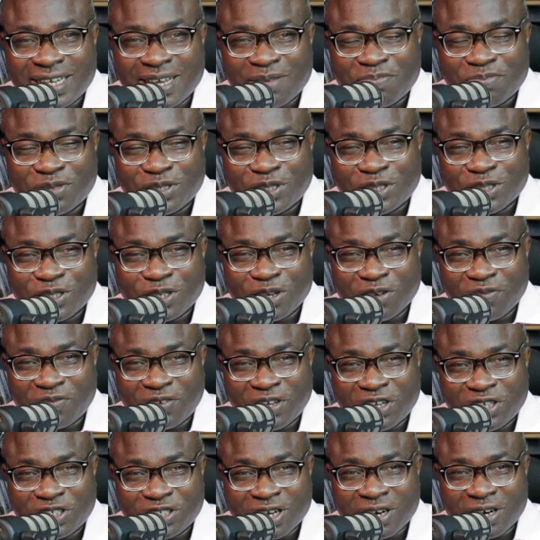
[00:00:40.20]
episode of
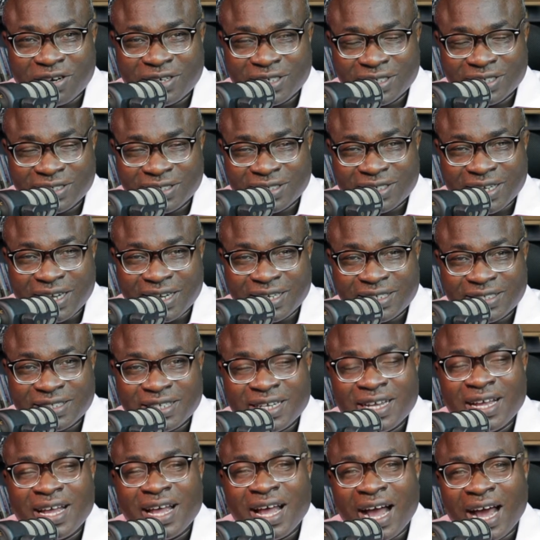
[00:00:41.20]
HR Insight,
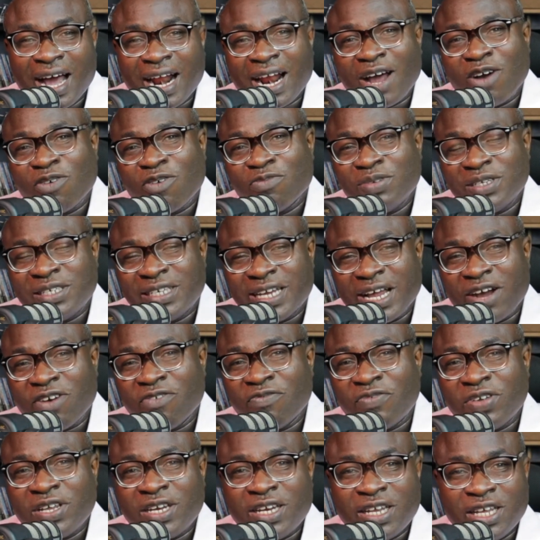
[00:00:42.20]
and I will be
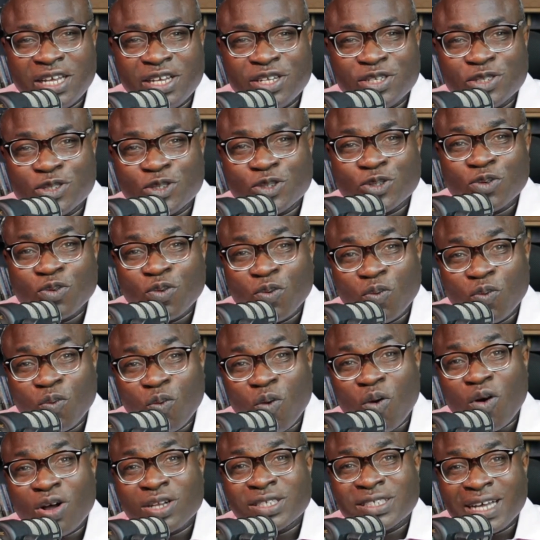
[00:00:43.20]
delving into
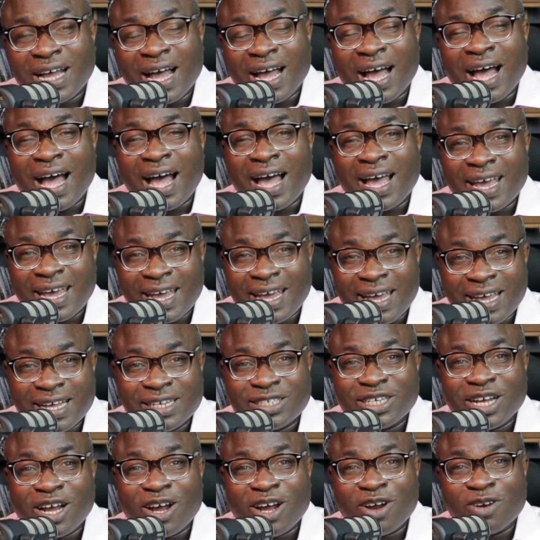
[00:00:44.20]
what are
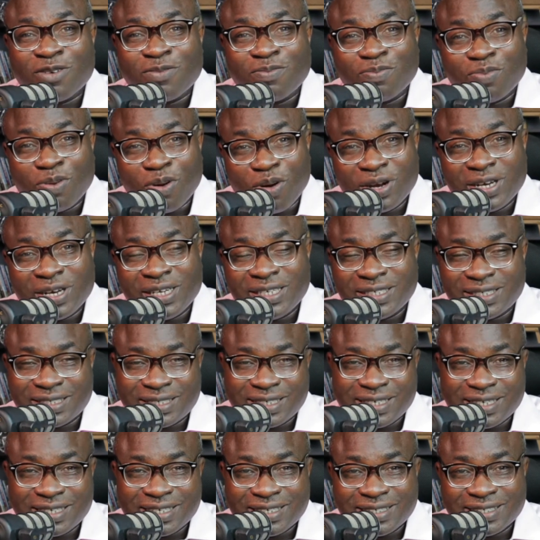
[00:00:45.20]
HR
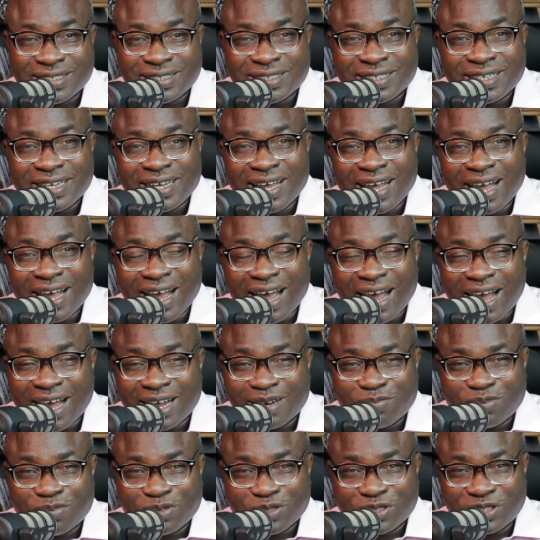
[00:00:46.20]
policies
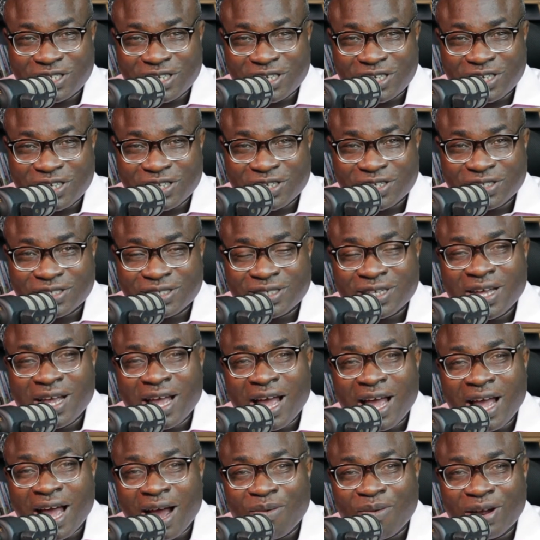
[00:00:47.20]
and procedures.
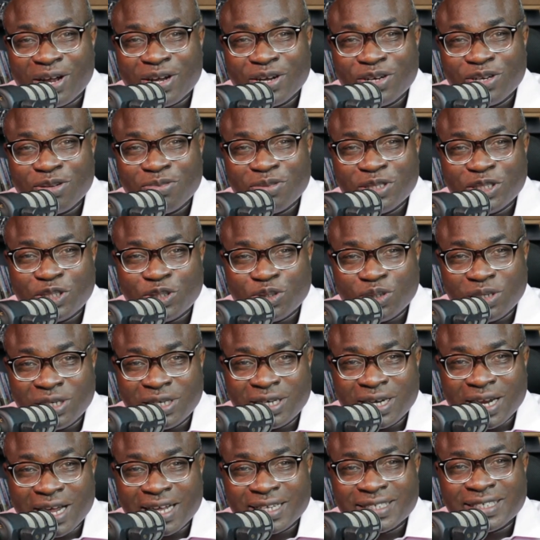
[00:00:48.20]
And we're going to be
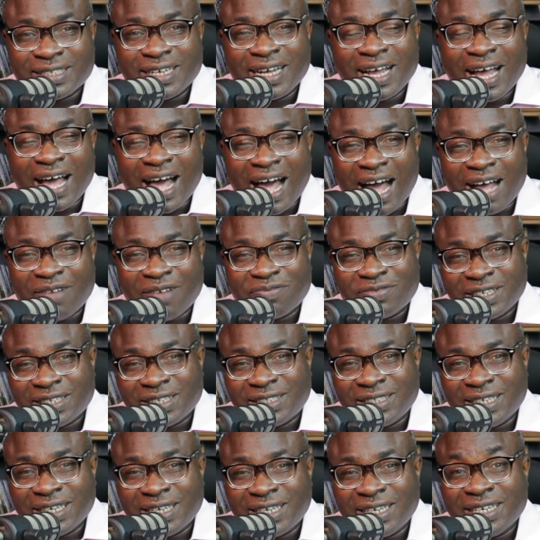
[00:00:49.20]
doing that after
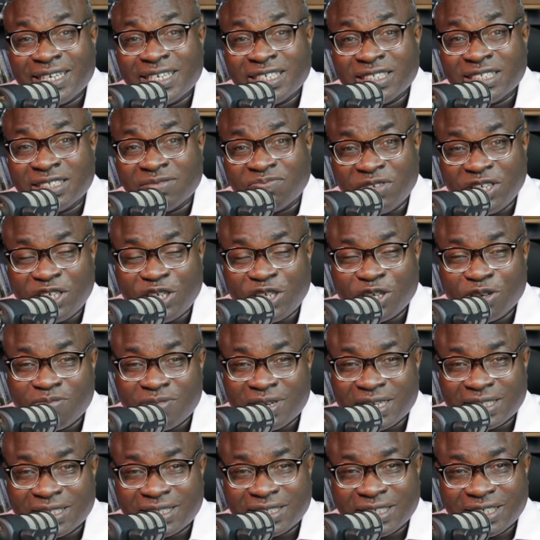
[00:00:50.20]
taking this video
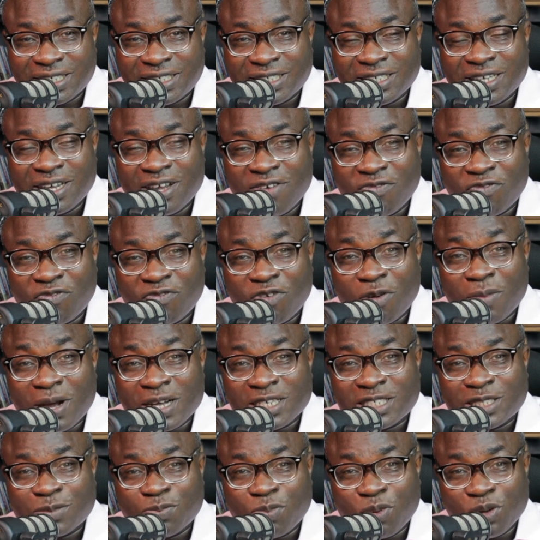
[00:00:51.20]
message from
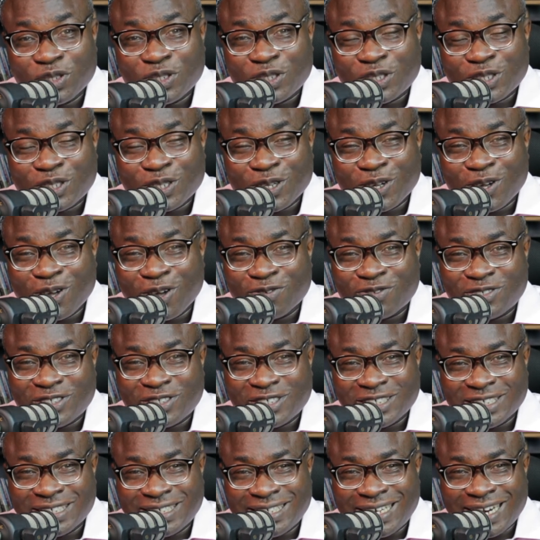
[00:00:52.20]
our sponsor of
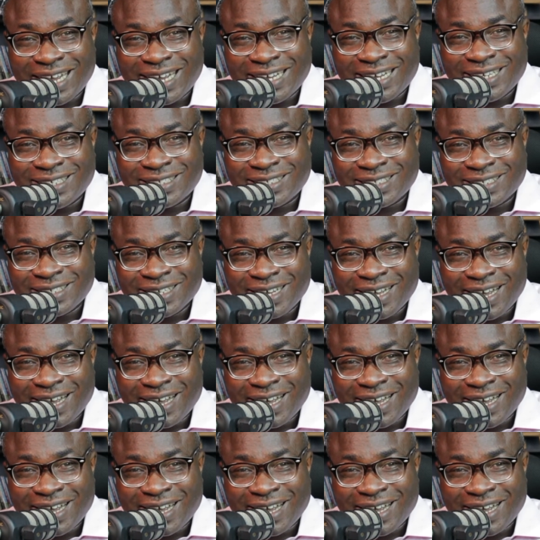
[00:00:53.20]
today's